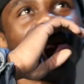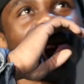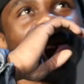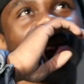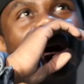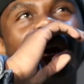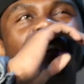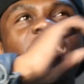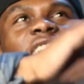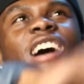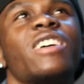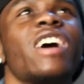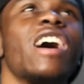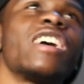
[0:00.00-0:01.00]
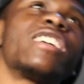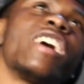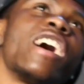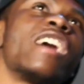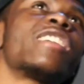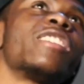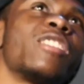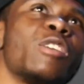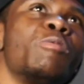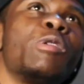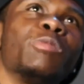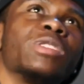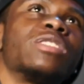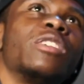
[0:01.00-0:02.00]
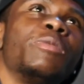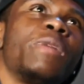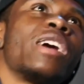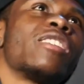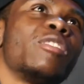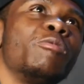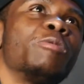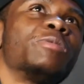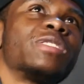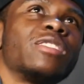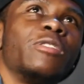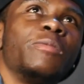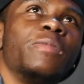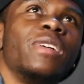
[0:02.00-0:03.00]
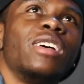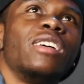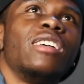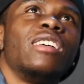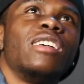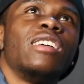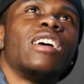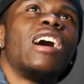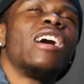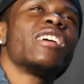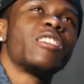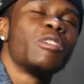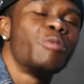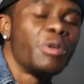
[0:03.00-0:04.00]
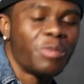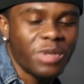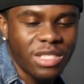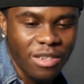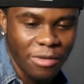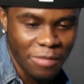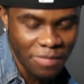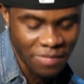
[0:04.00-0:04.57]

I can come up with something. I can come up with something. I can come up with something.